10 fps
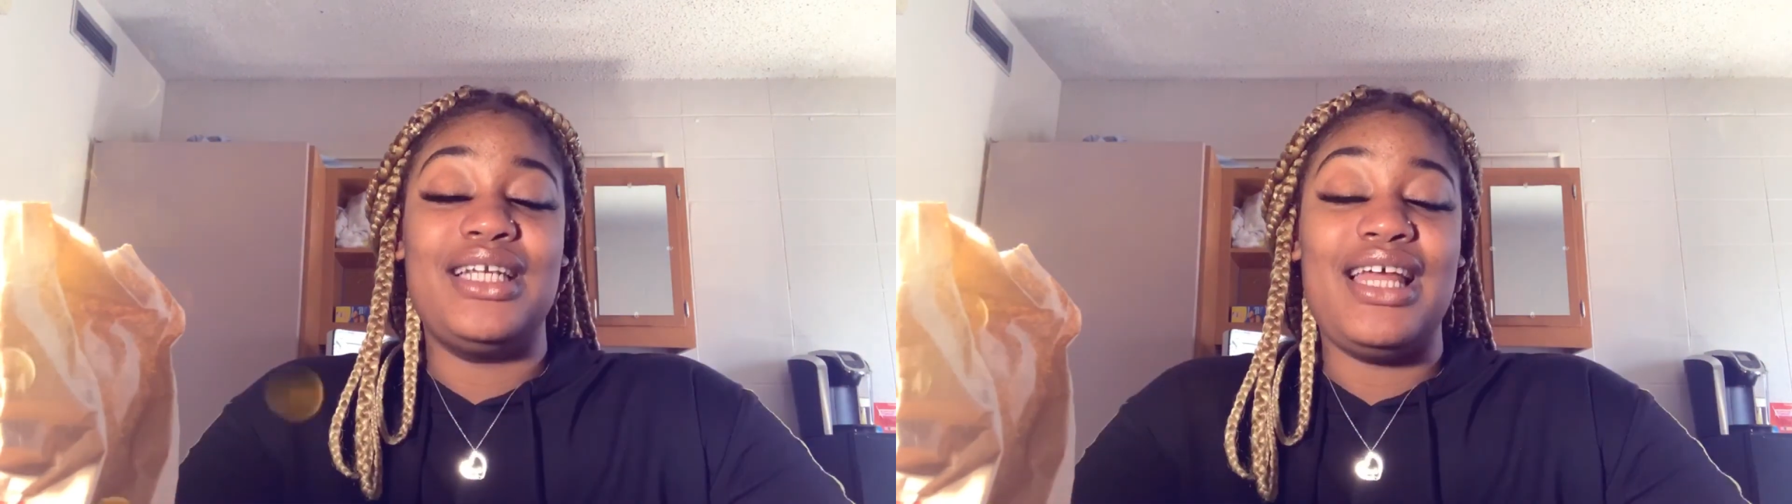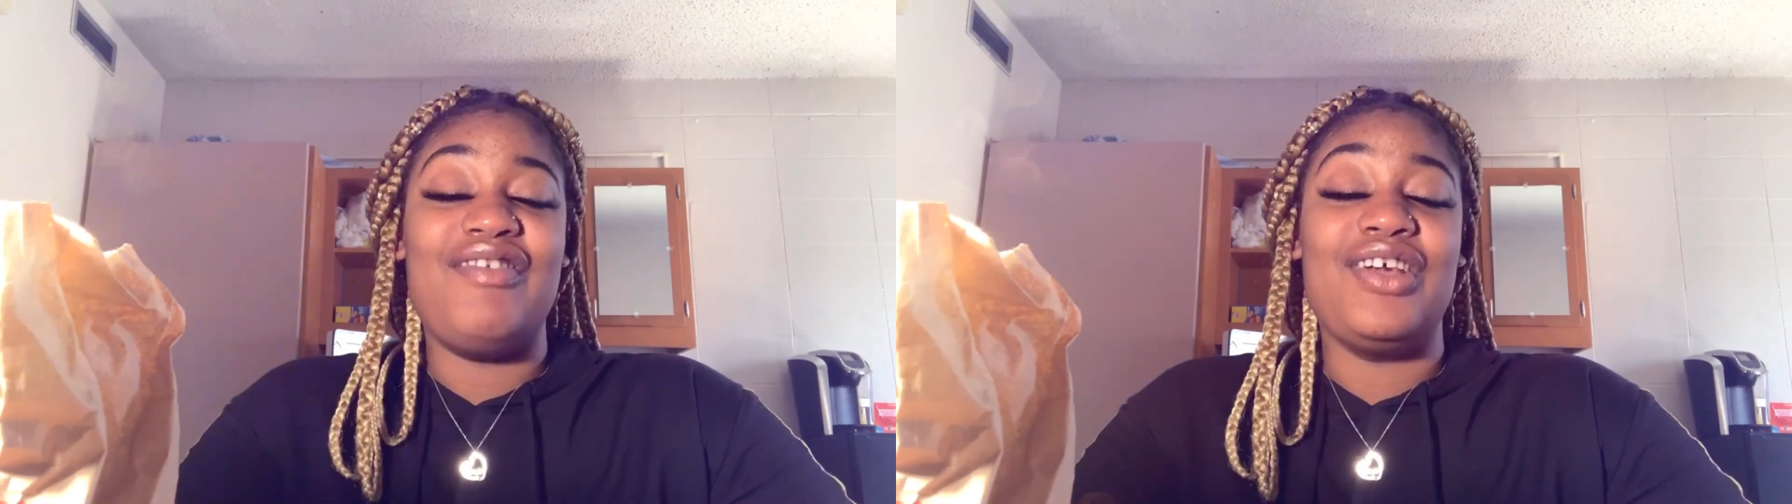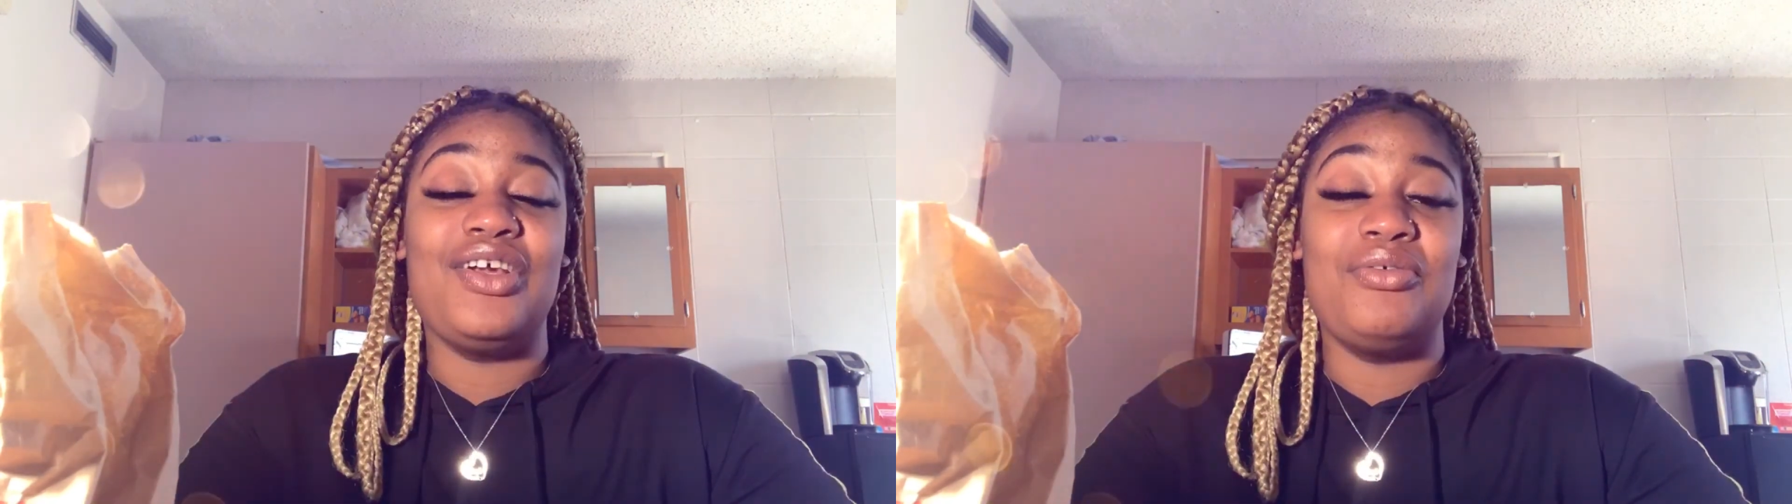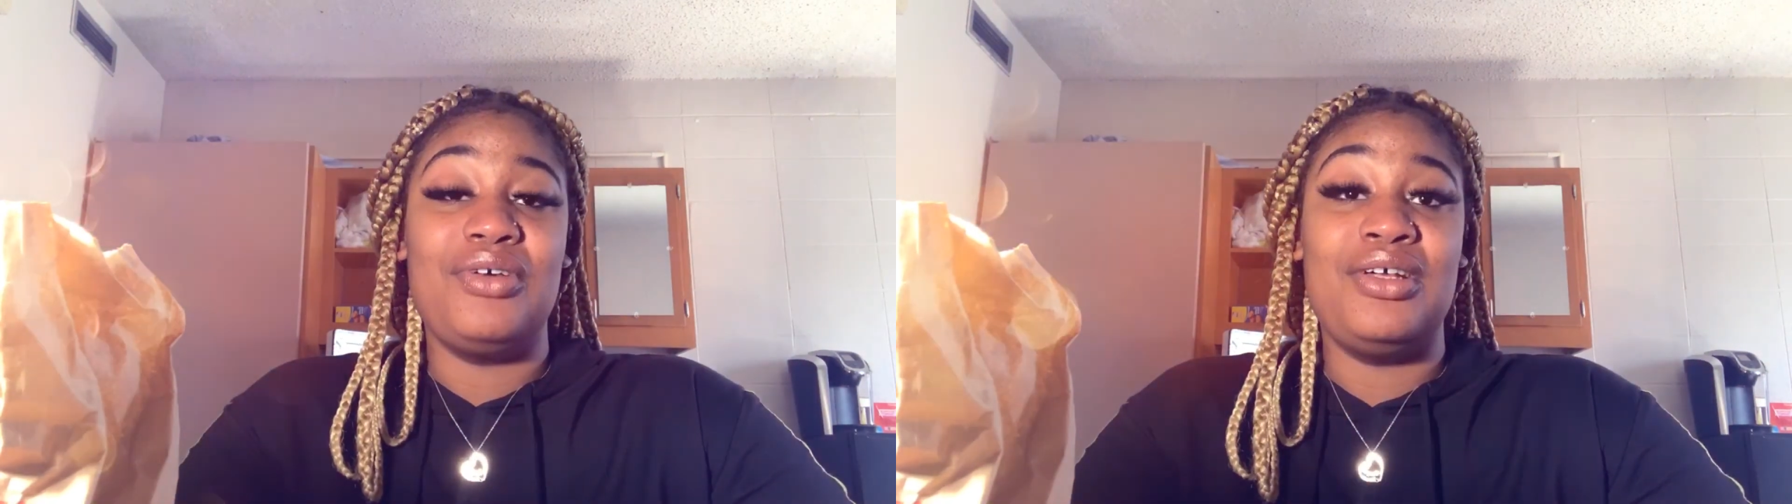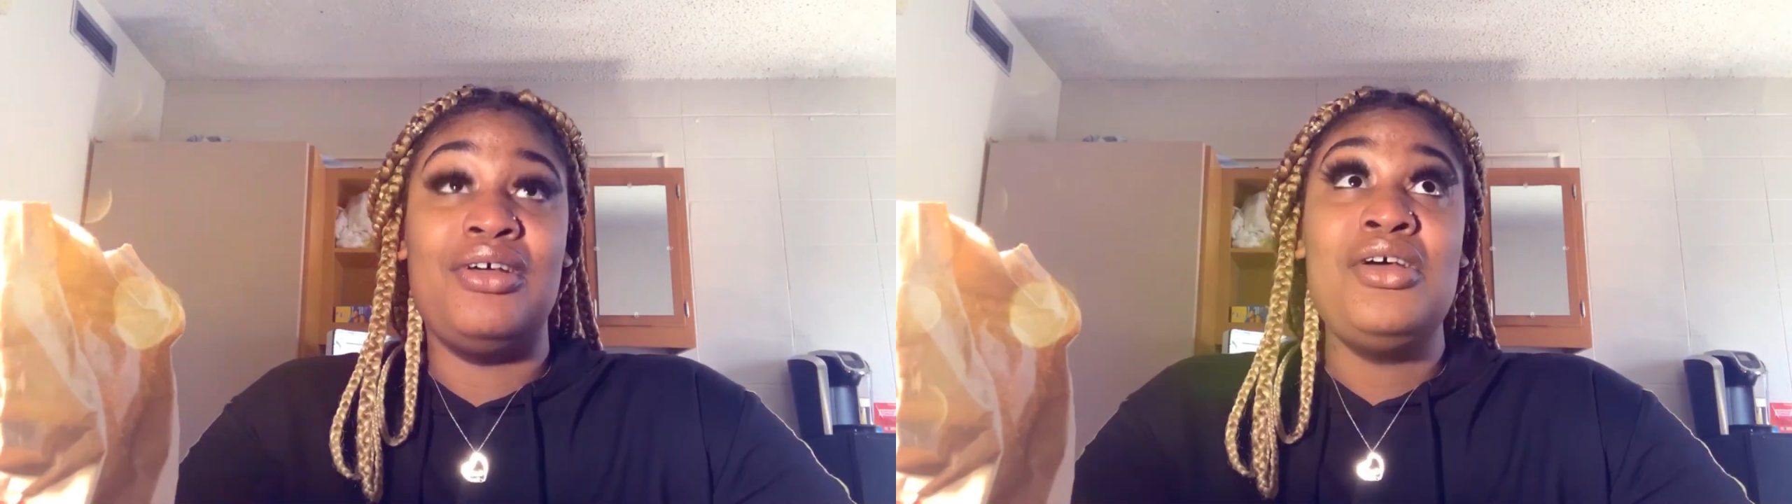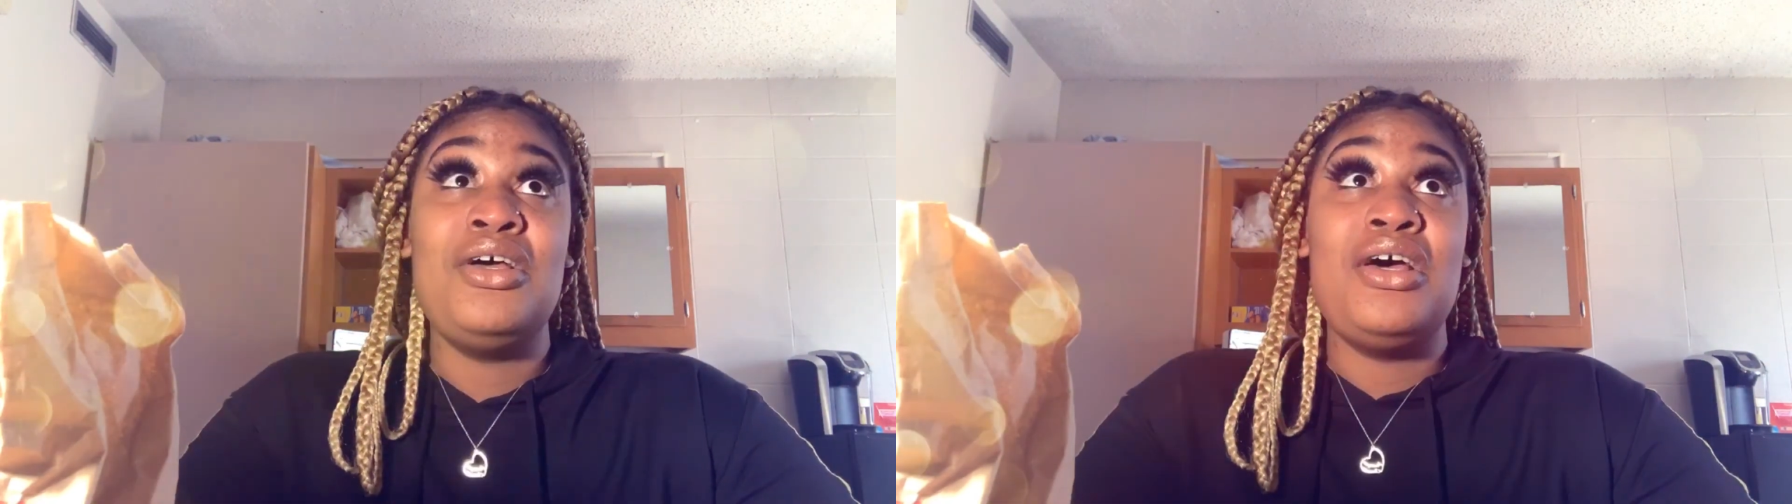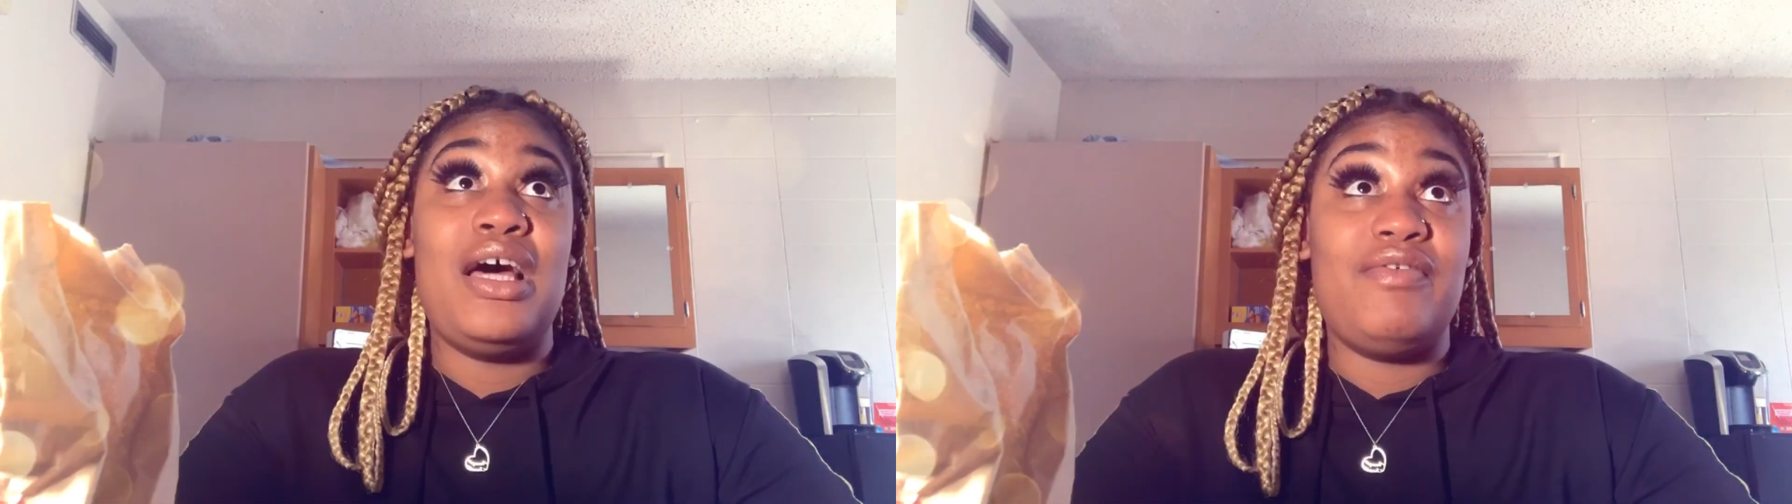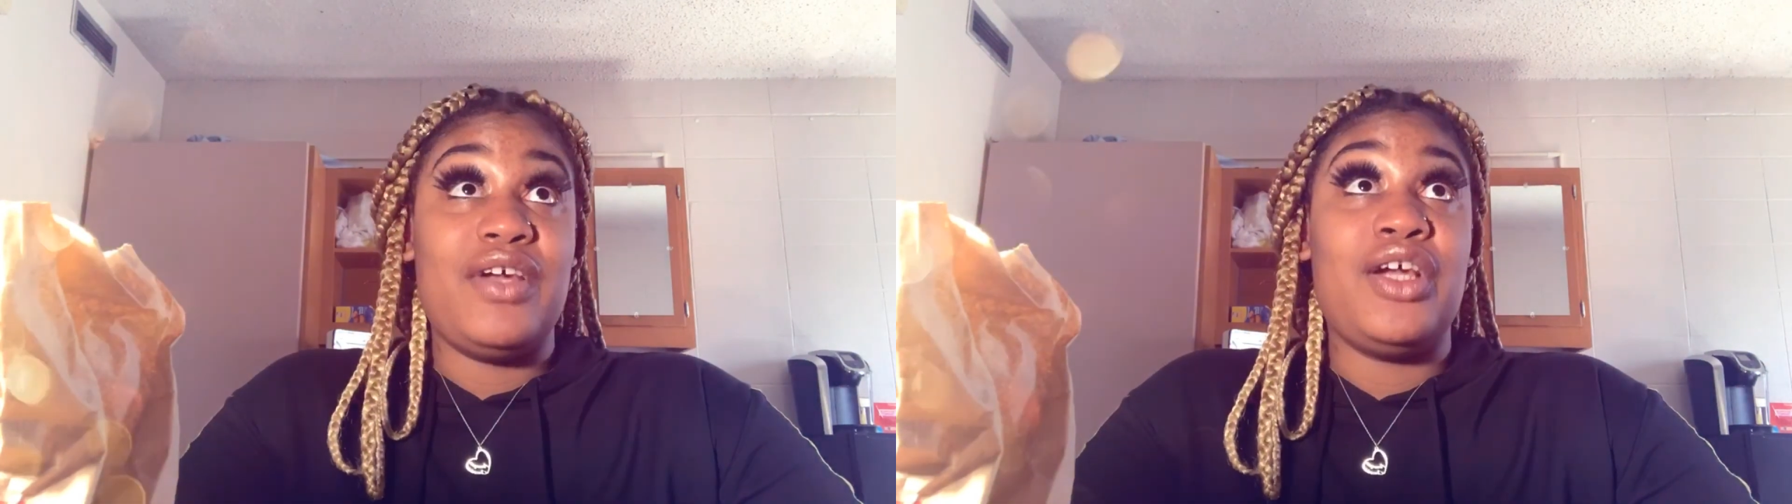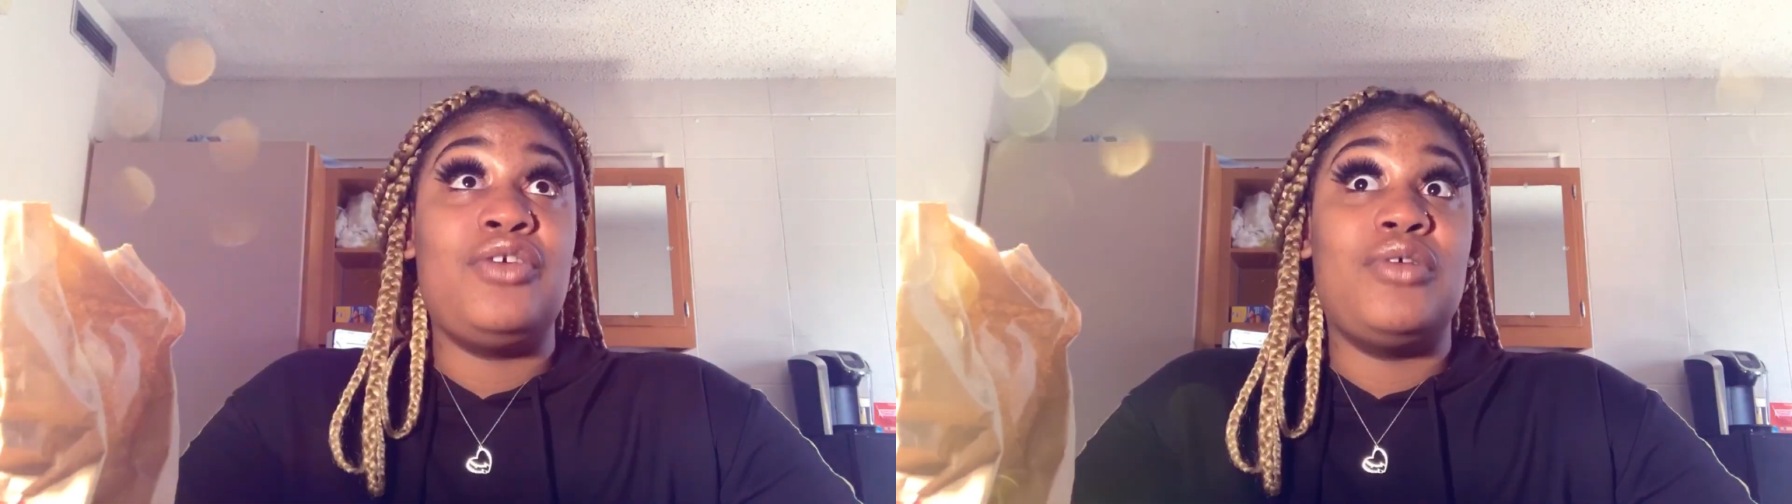and I very